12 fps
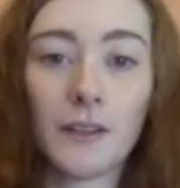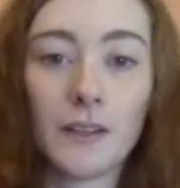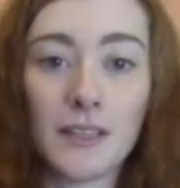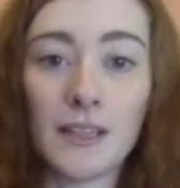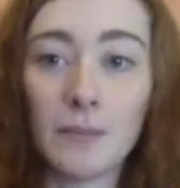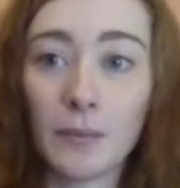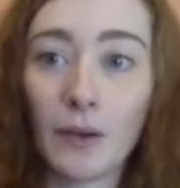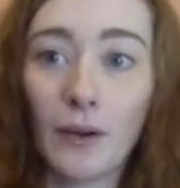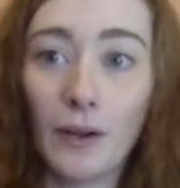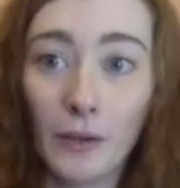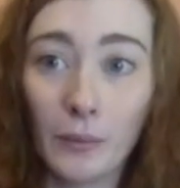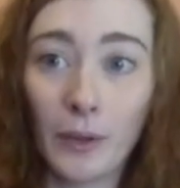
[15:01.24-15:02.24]
a team
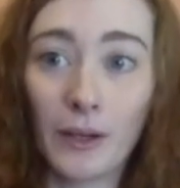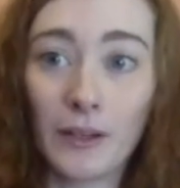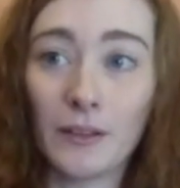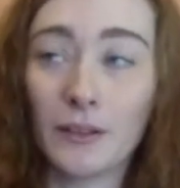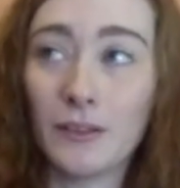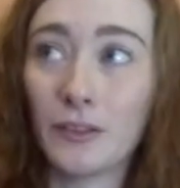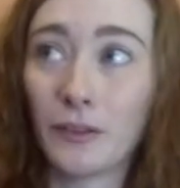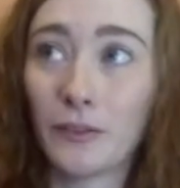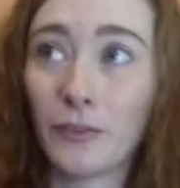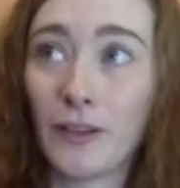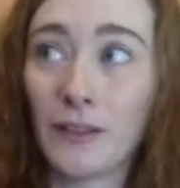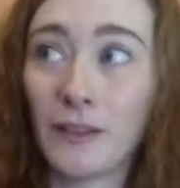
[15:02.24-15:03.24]
call where you can
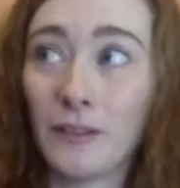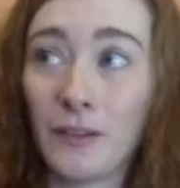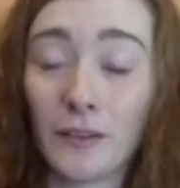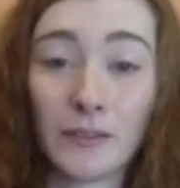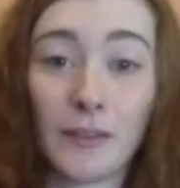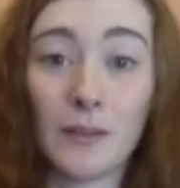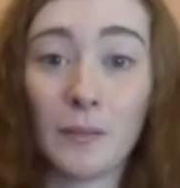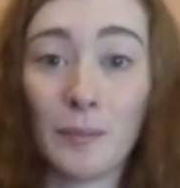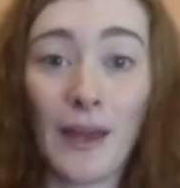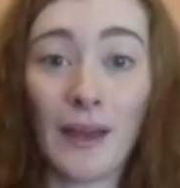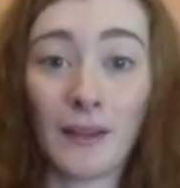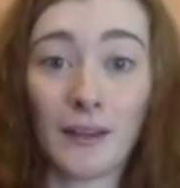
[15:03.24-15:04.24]
just feel you're sitting
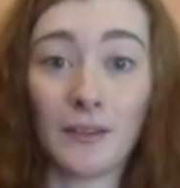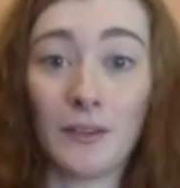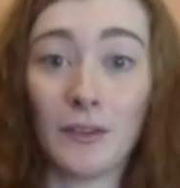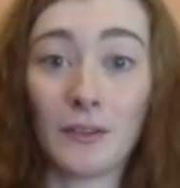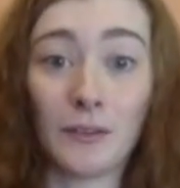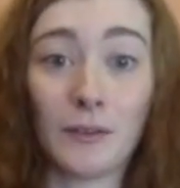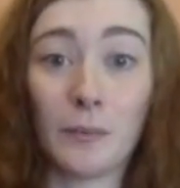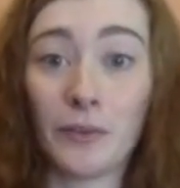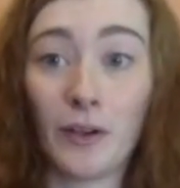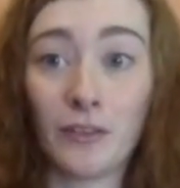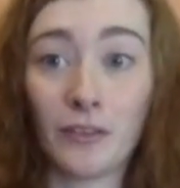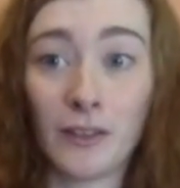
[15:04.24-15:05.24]
back and you're just
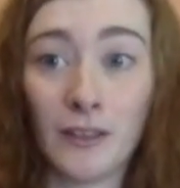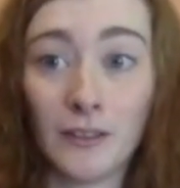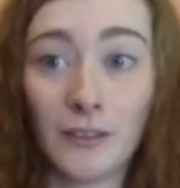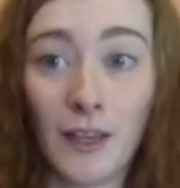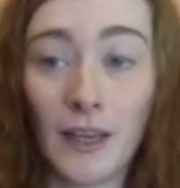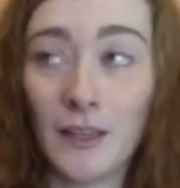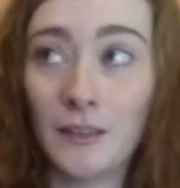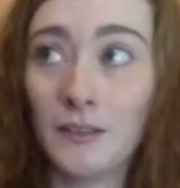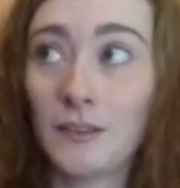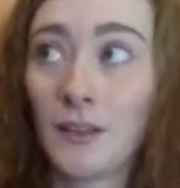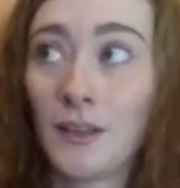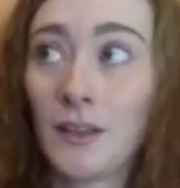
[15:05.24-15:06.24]
observing it,
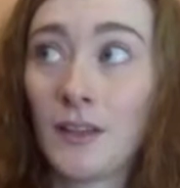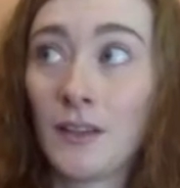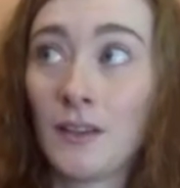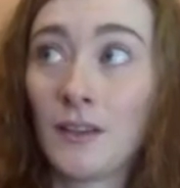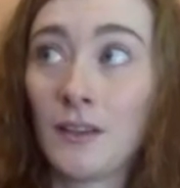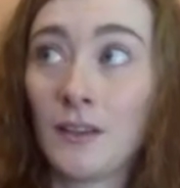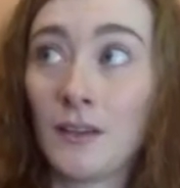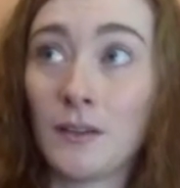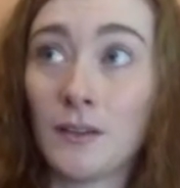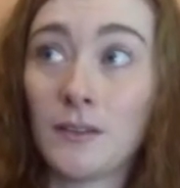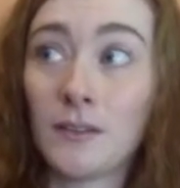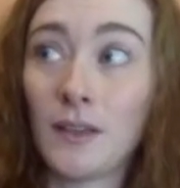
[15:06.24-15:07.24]
and you
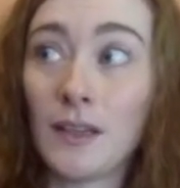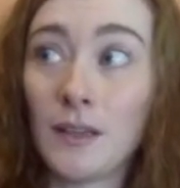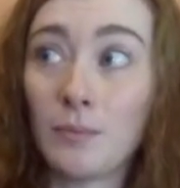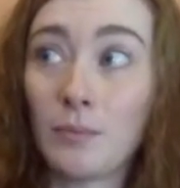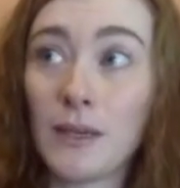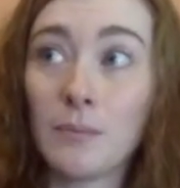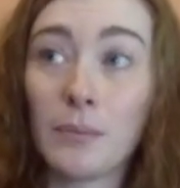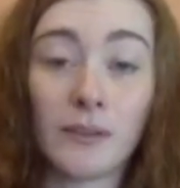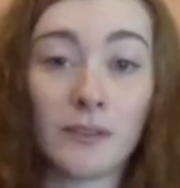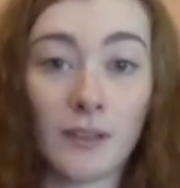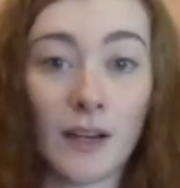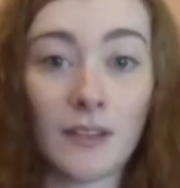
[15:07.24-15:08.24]
can see people
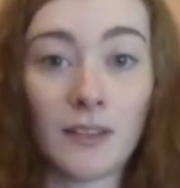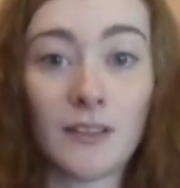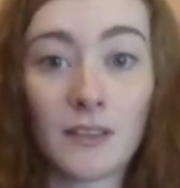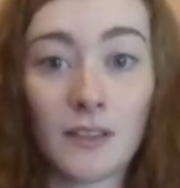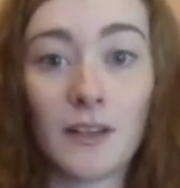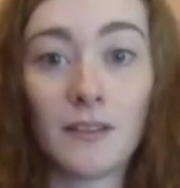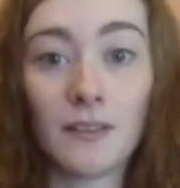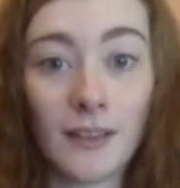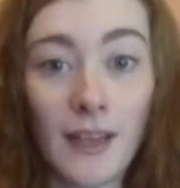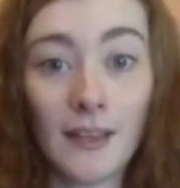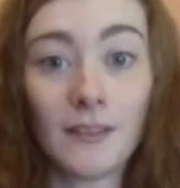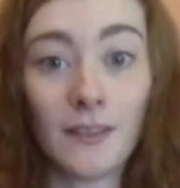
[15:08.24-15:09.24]
starting to kind of
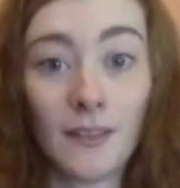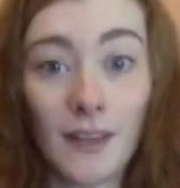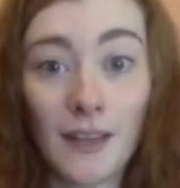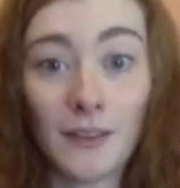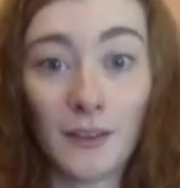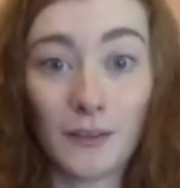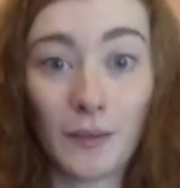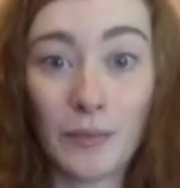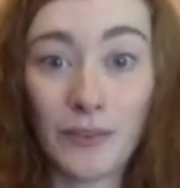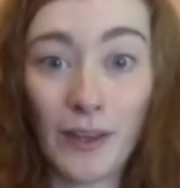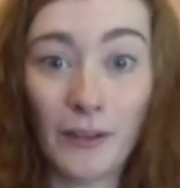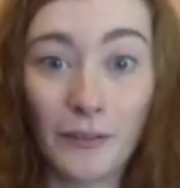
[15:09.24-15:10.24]
connect together
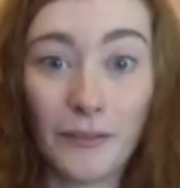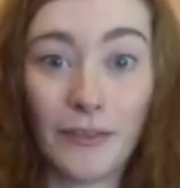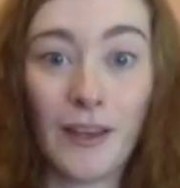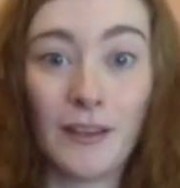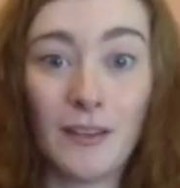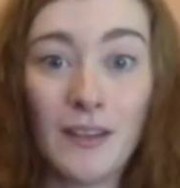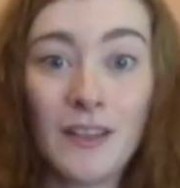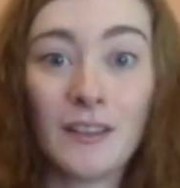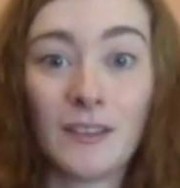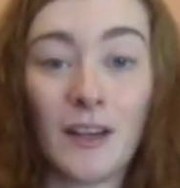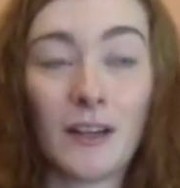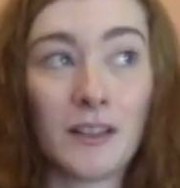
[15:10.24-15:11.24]
themselves and
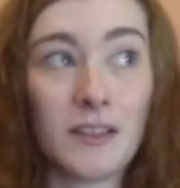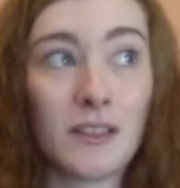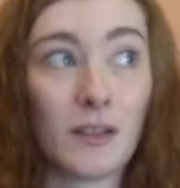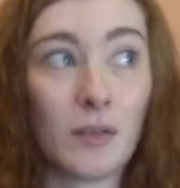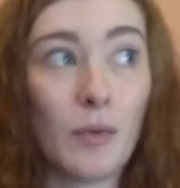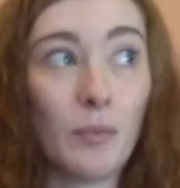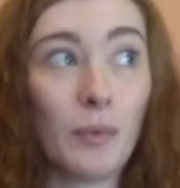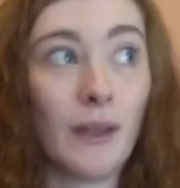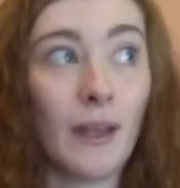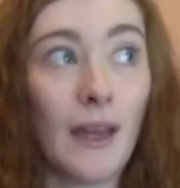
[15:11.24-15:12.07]
starting to come up with,